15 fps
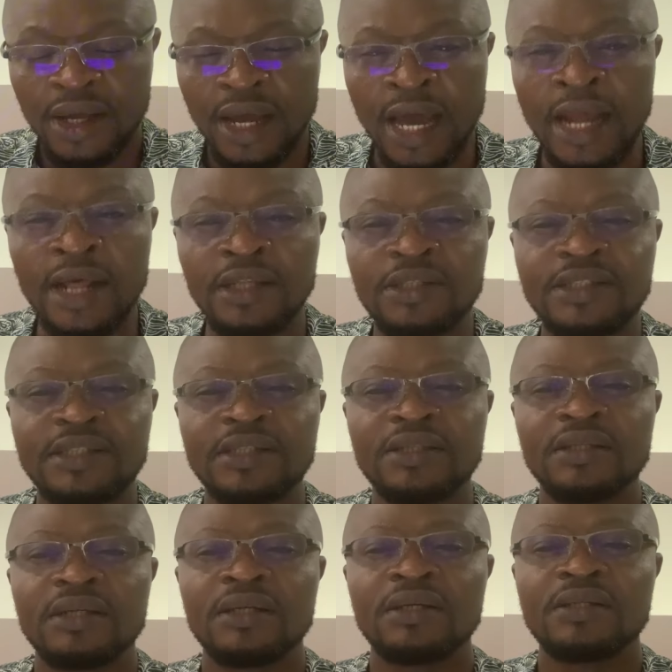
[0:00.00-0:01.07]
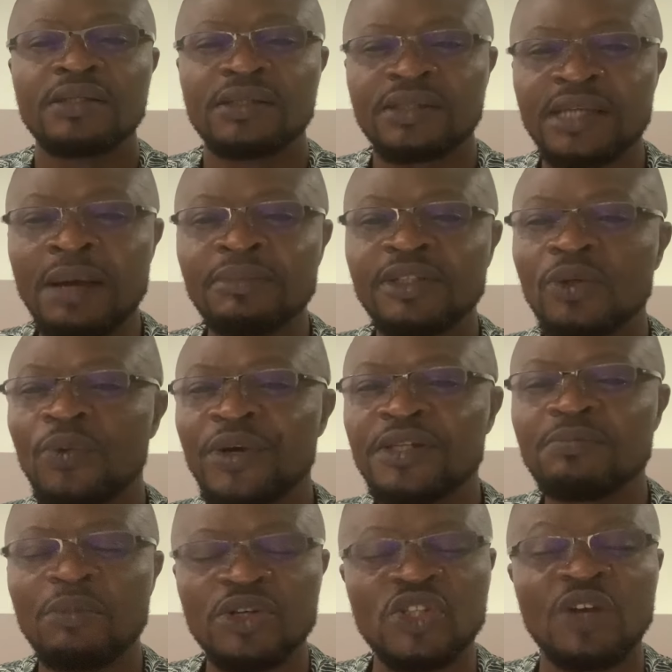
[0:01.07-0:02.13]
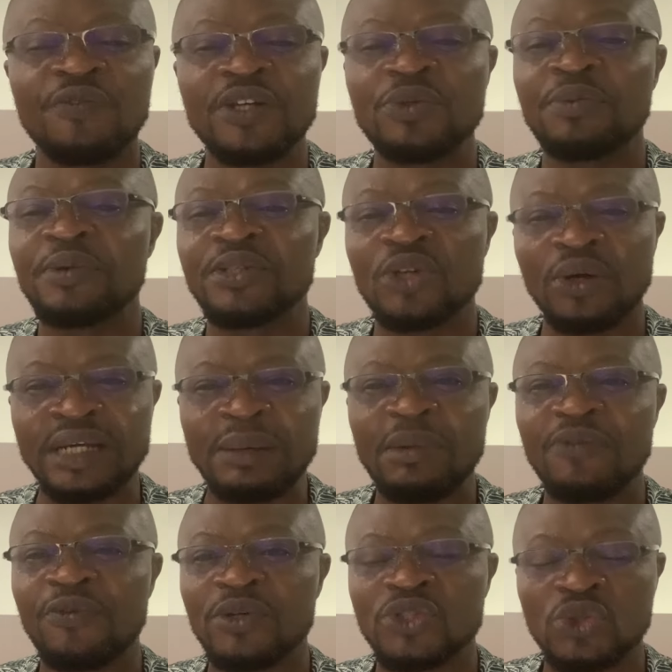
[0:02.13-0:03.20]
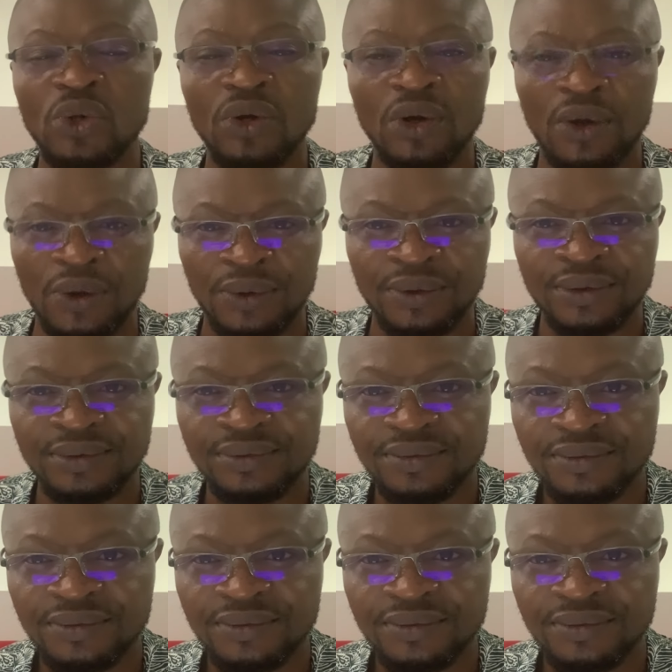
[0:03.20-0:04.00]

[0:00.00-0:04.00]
And it's something which most of us will be talking about for so long.